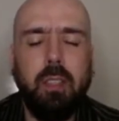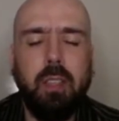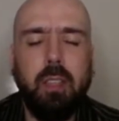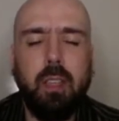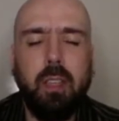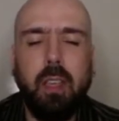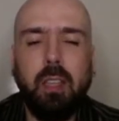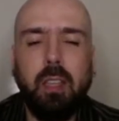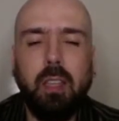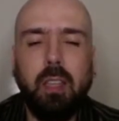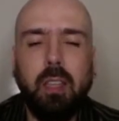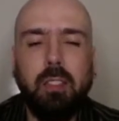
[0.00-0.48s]

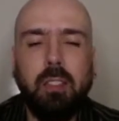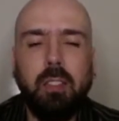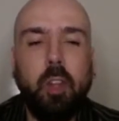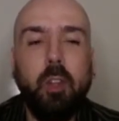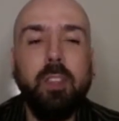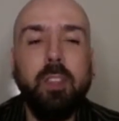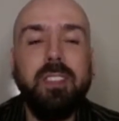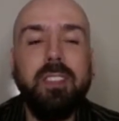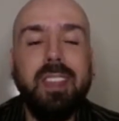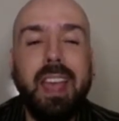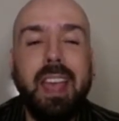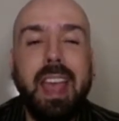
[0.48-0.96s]
And
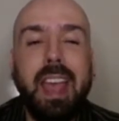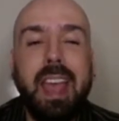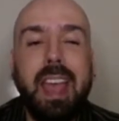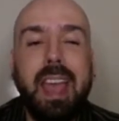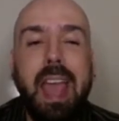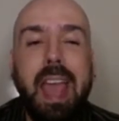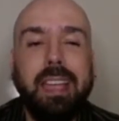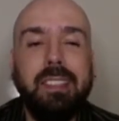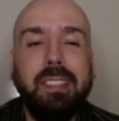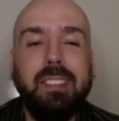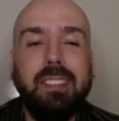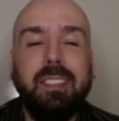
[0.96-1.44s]
don't
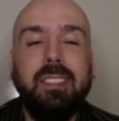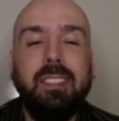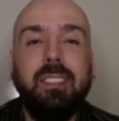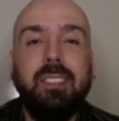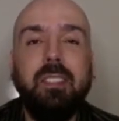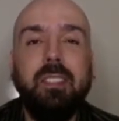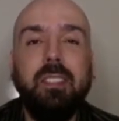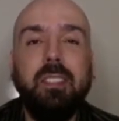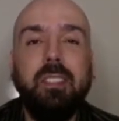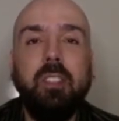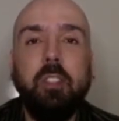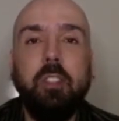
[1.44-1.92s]
act.
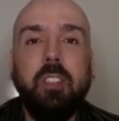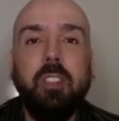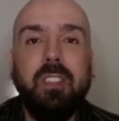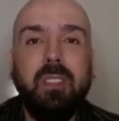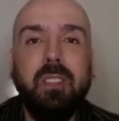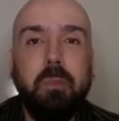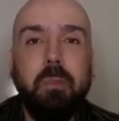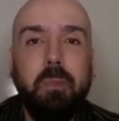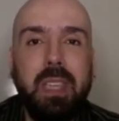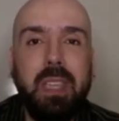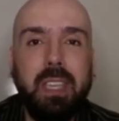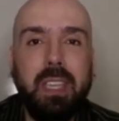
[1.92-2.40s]
Don't
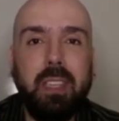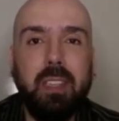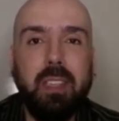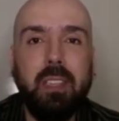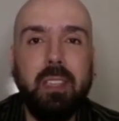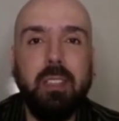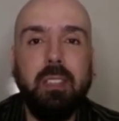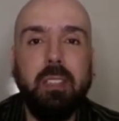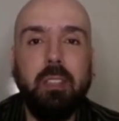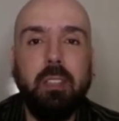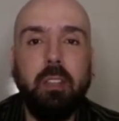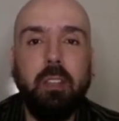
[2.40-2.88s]

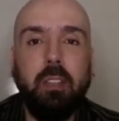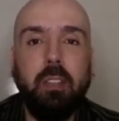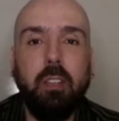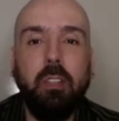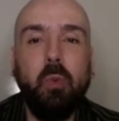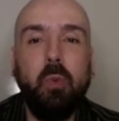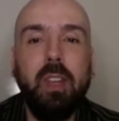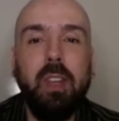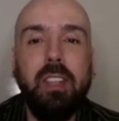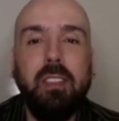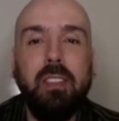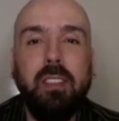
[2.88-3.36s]
speak. Don't
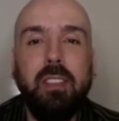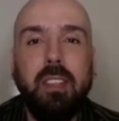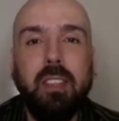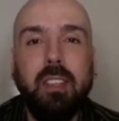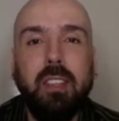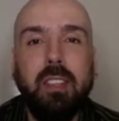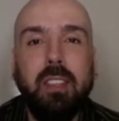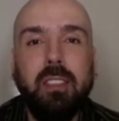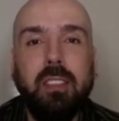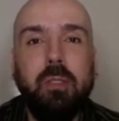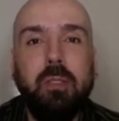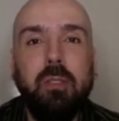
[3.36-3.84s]
do anything
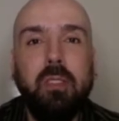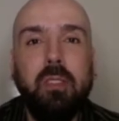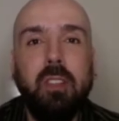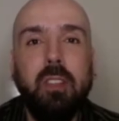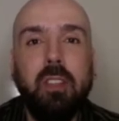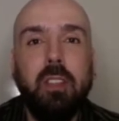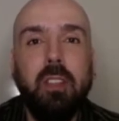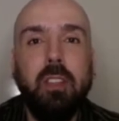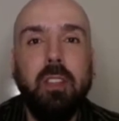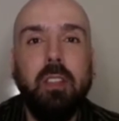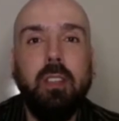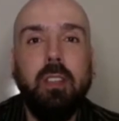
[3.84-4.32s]
until
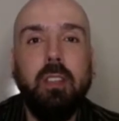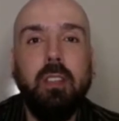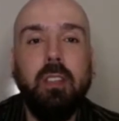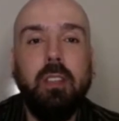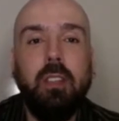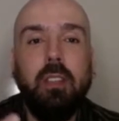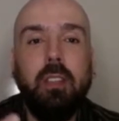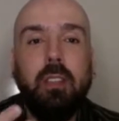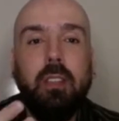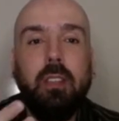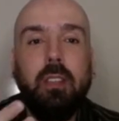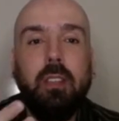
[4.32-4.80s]

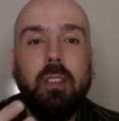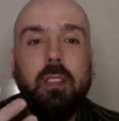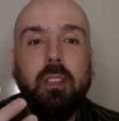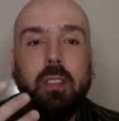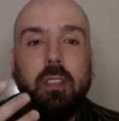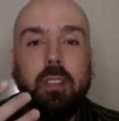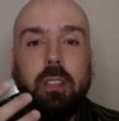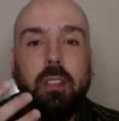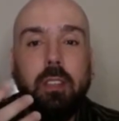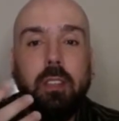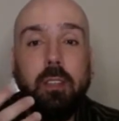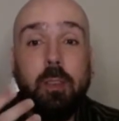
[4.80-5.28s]

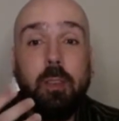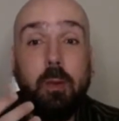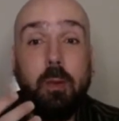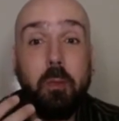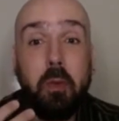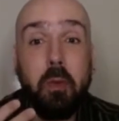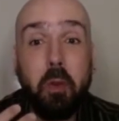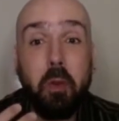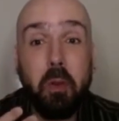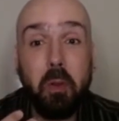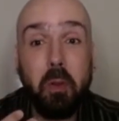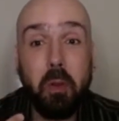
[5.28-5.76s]
you're
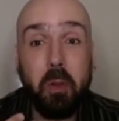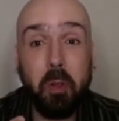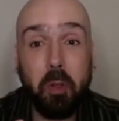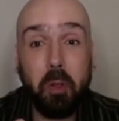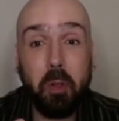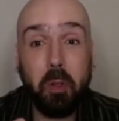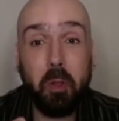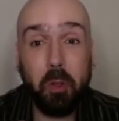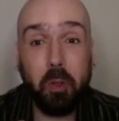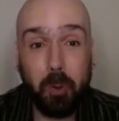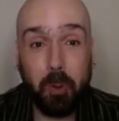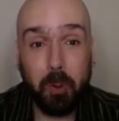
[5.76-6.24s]
more
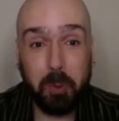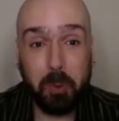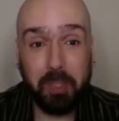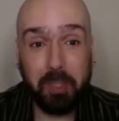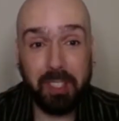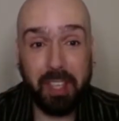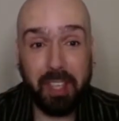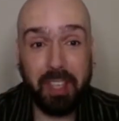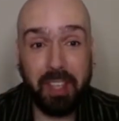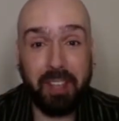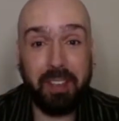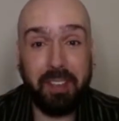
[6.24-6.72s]
cooled
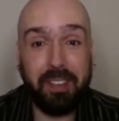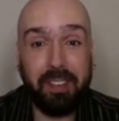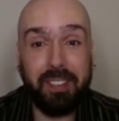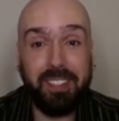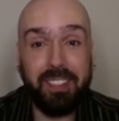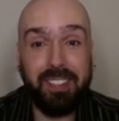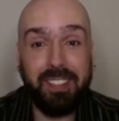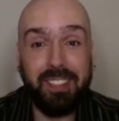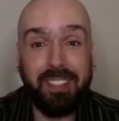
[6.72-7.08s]
down.